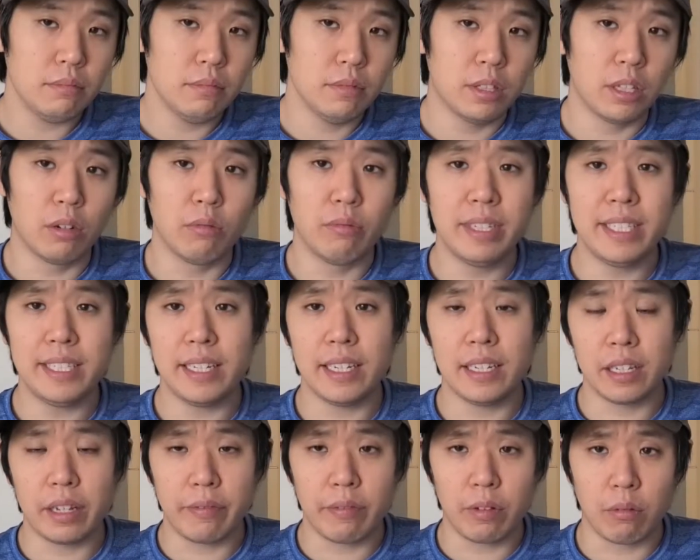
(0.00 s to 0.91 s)
They're
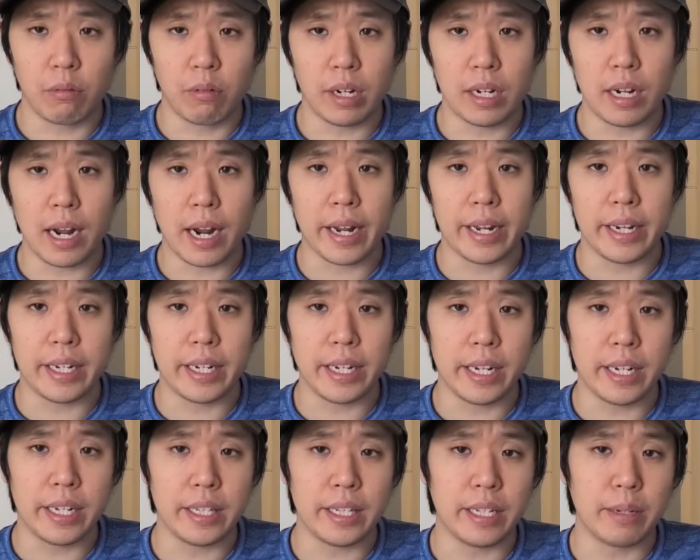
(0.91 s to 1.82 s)
retailing for
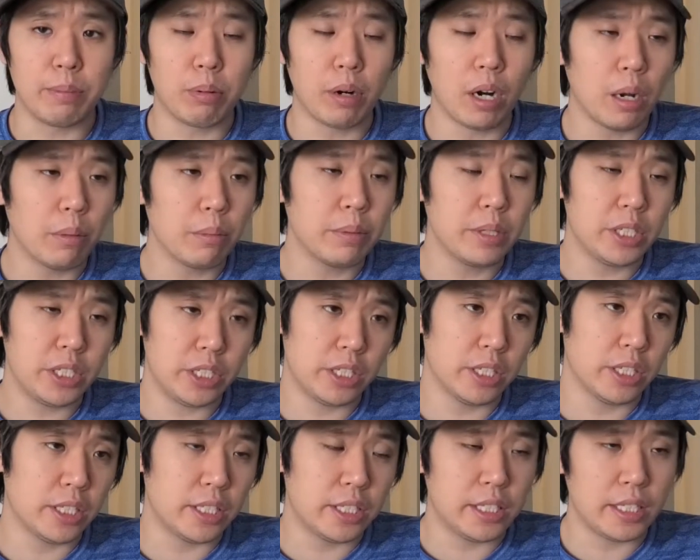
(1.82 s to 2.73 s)
$190. They probably
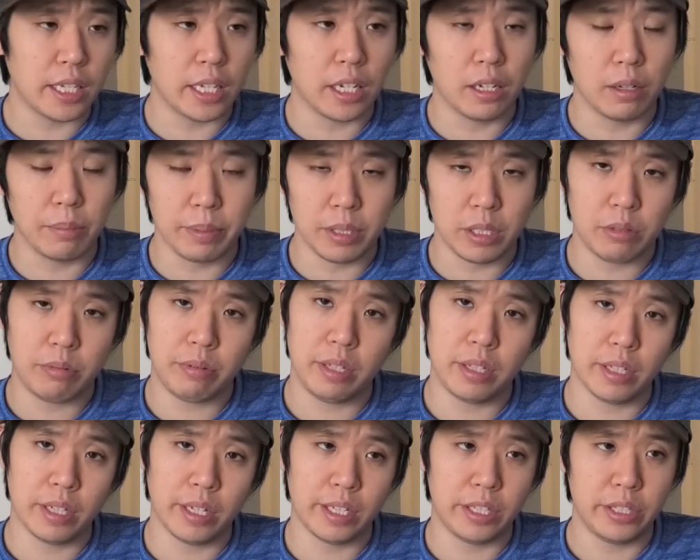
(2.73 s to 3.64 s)
should sell
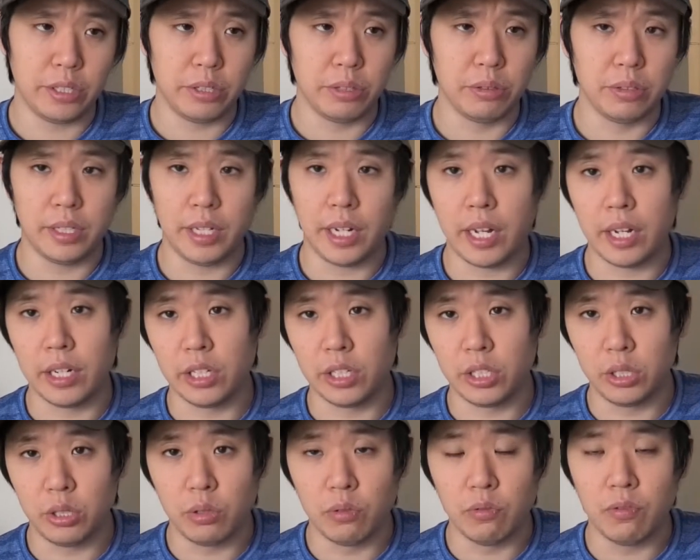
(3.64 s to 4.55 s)
between like $210
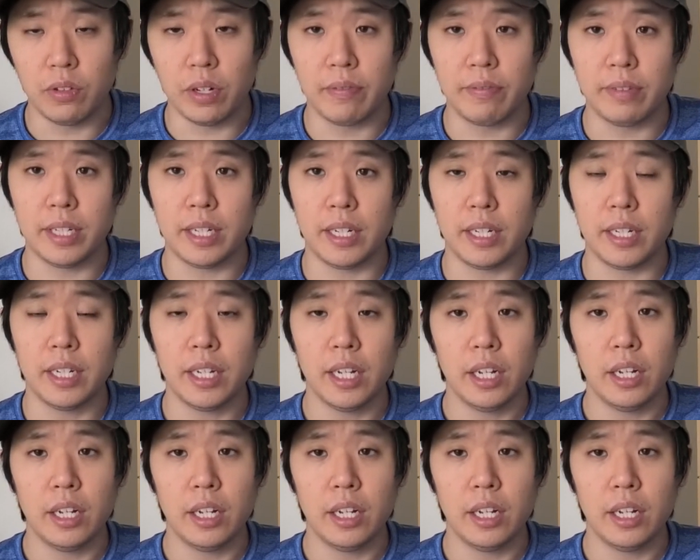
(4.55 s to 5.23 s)
to $250.